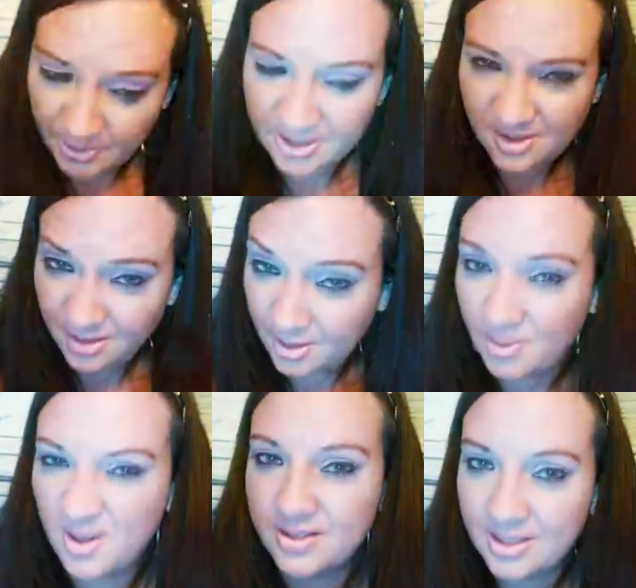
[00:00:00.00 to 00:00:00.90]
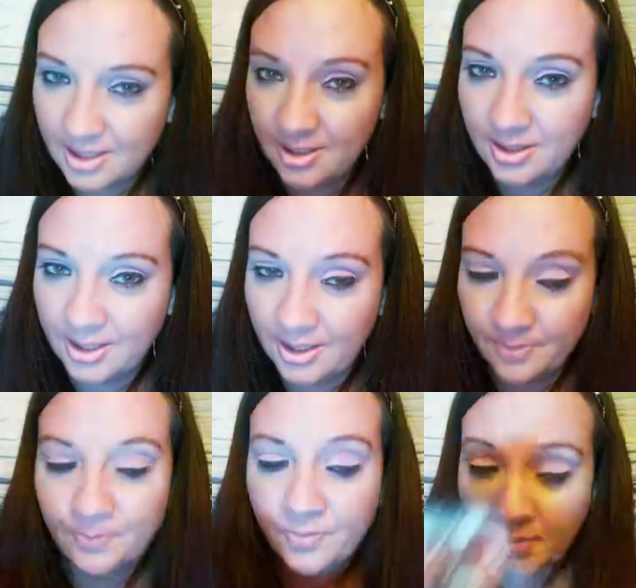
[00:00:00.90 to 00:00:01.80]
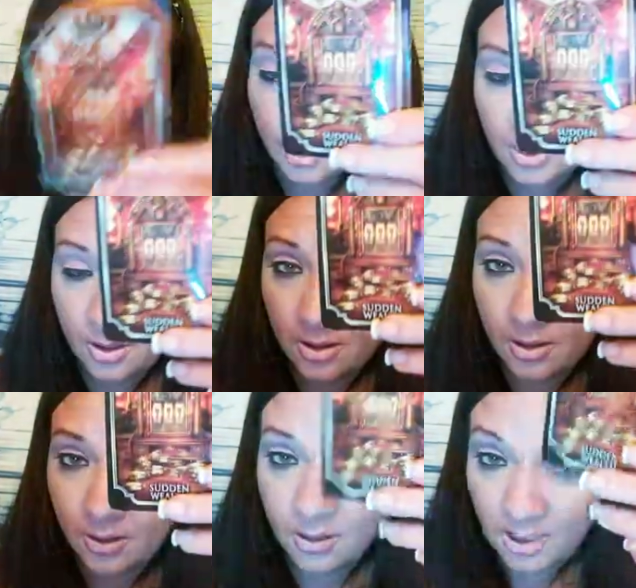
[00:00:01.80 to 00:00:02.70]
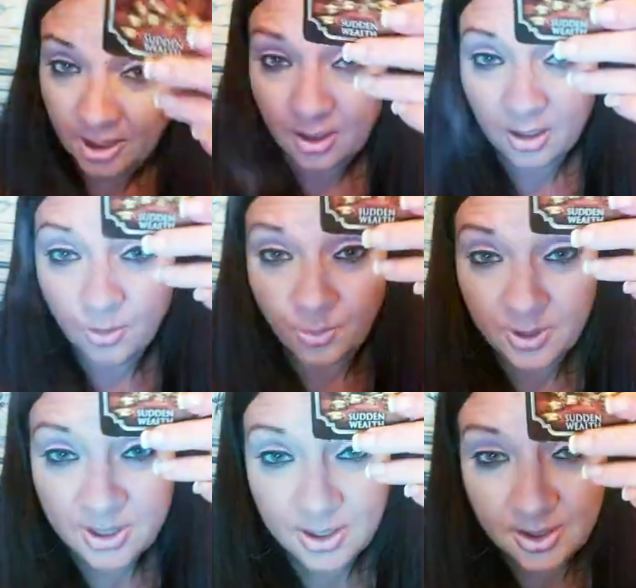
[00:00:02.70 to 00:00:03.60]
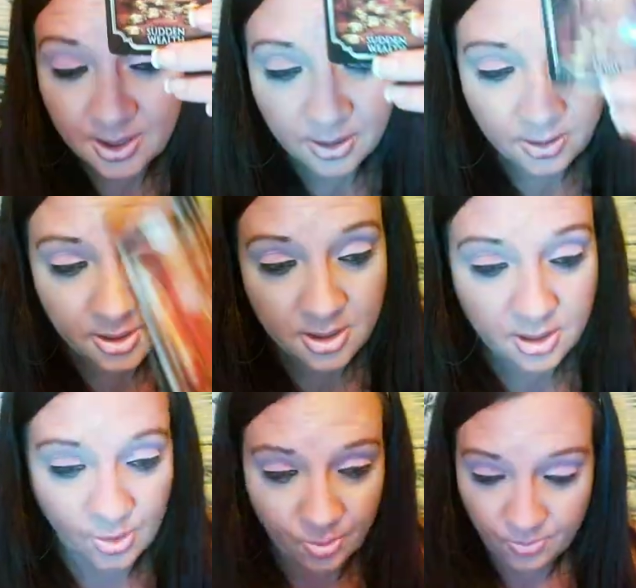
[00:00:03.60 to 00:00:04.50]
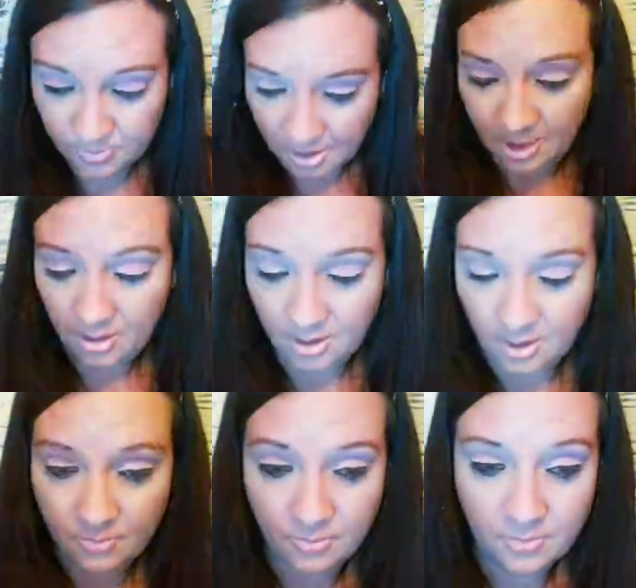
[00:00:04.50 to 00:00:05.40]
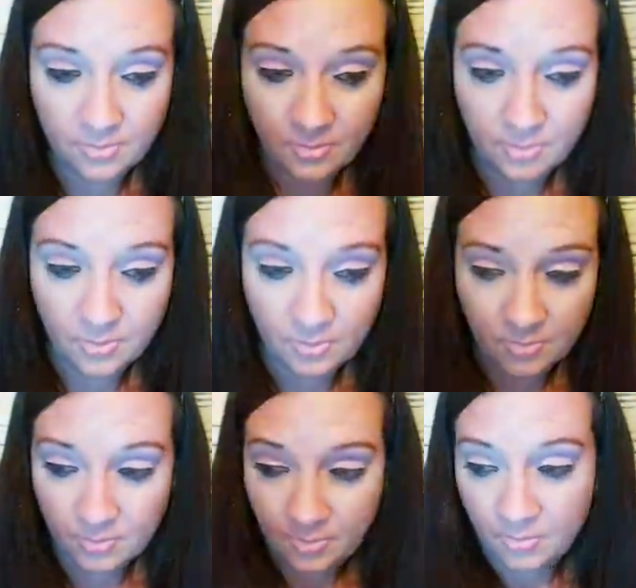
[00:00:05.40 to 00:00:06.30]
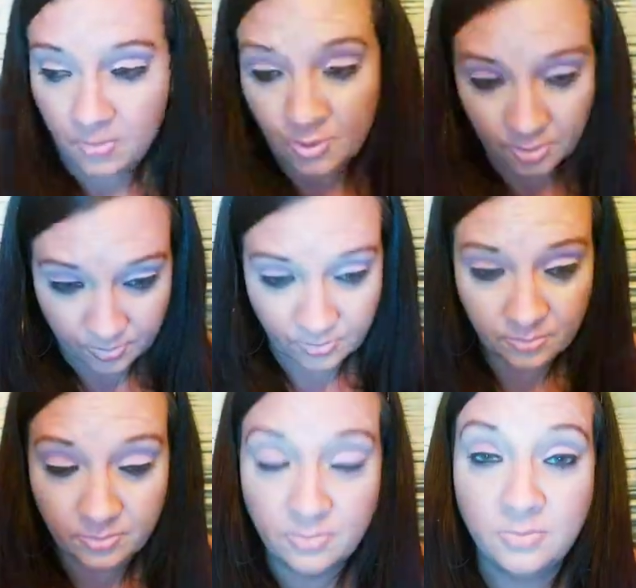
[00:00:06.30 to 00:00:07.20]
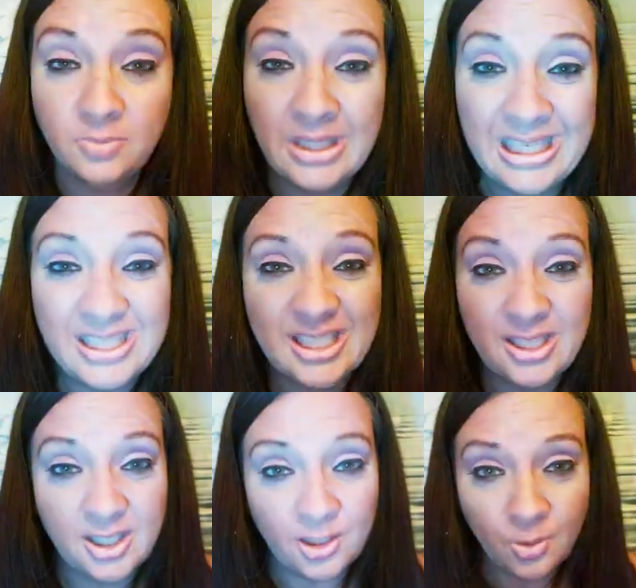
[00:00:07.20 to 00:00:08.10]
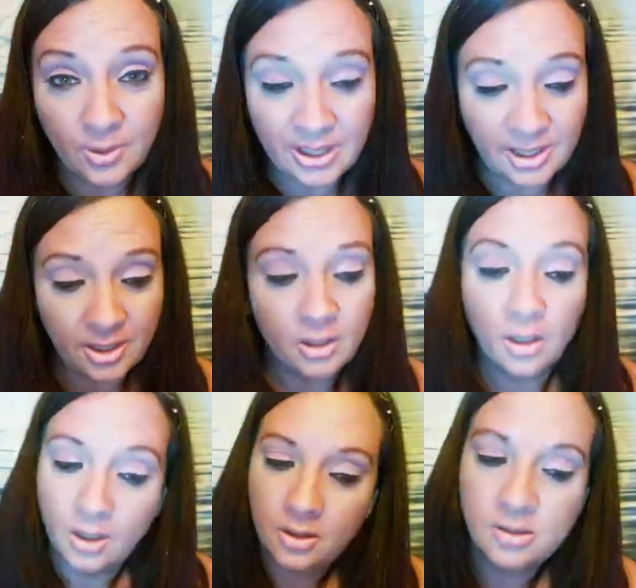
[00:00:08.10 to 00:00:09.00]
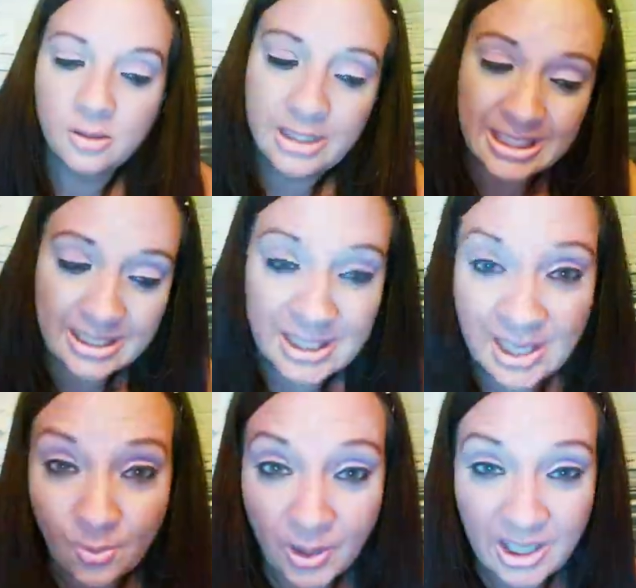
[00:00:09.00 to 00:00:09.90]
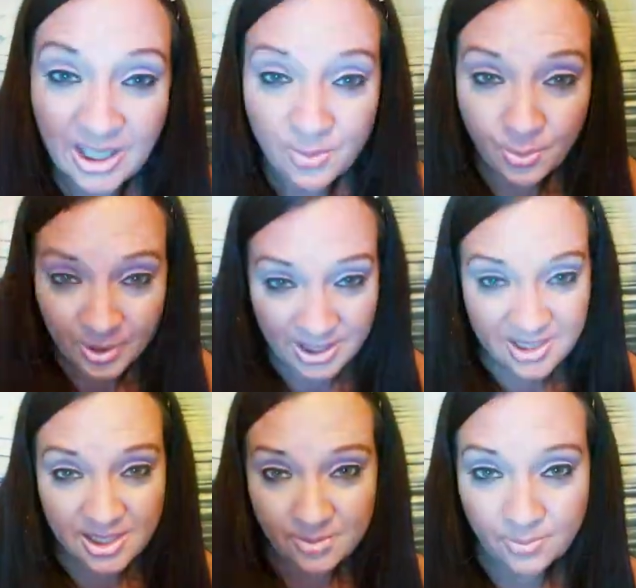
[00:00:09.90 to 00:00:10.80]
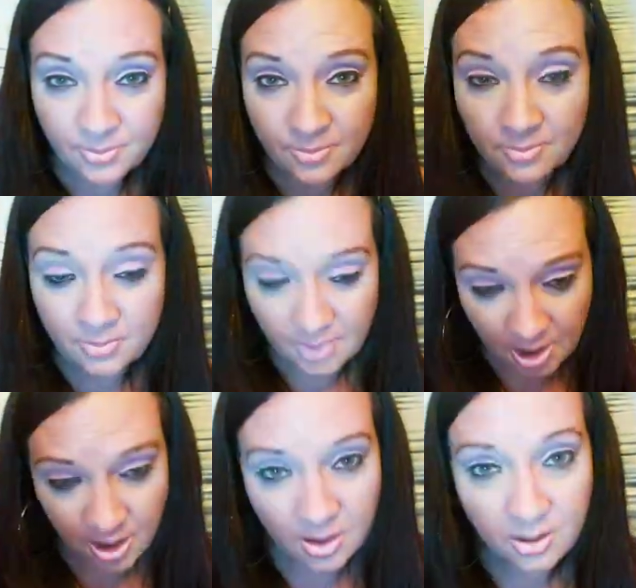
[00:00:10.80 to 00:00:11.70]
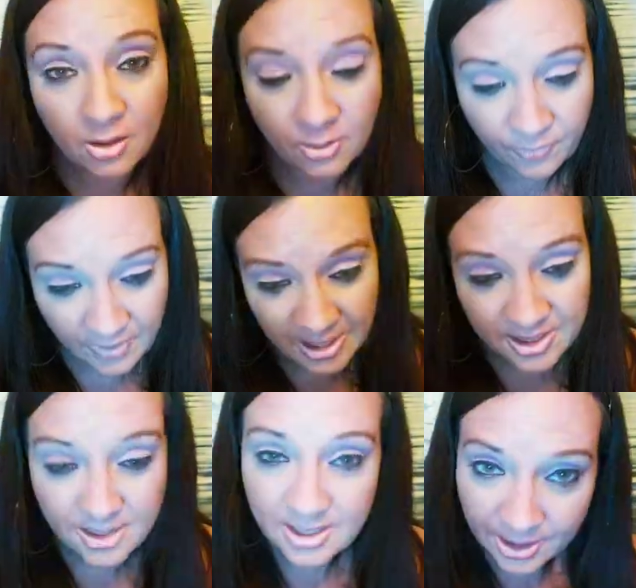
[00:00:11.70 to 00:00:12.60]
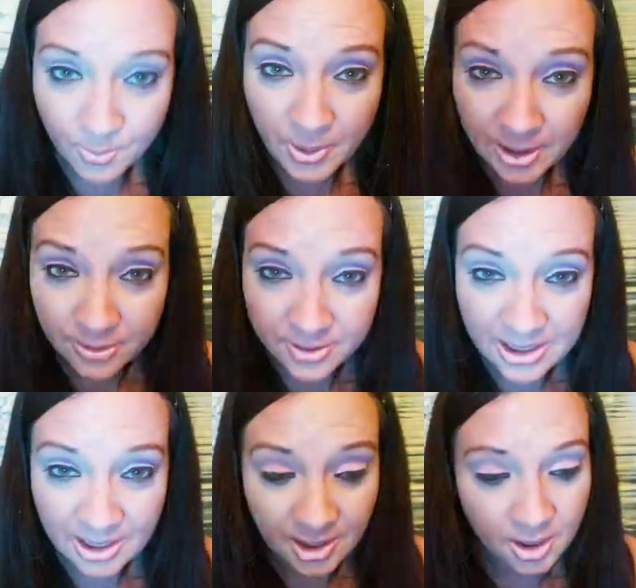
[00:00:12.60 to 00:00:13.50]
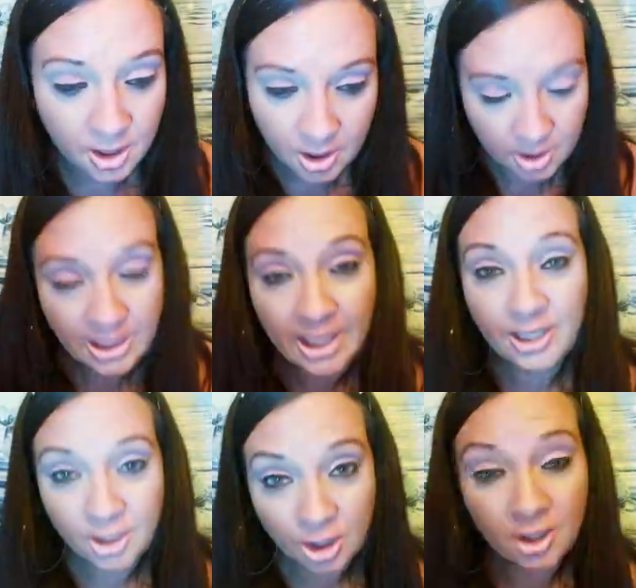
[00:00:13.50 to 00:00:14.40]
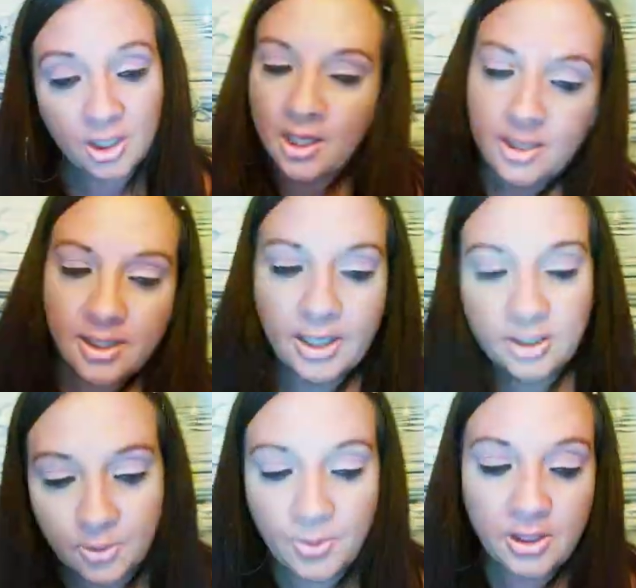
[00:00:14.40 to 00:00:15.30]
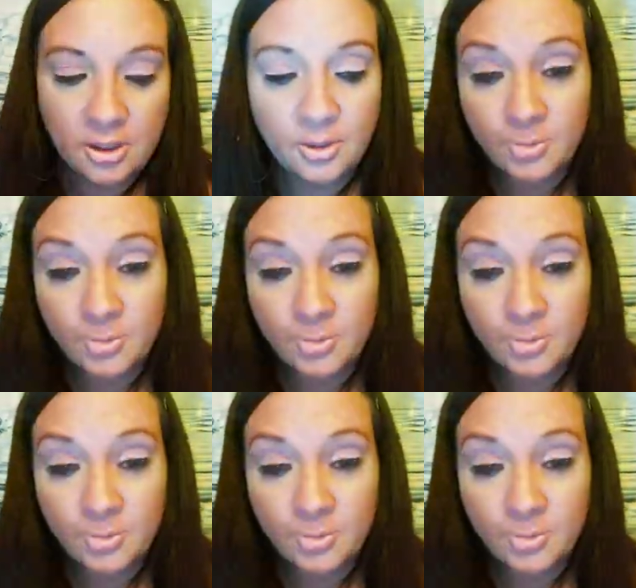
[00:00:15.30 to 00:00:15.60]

but it's going to come out suddenly. They could go to prison suddenly, too. They could. Or, and another way or end that way in prison, yeah, or face the death penalty. They could, that could be their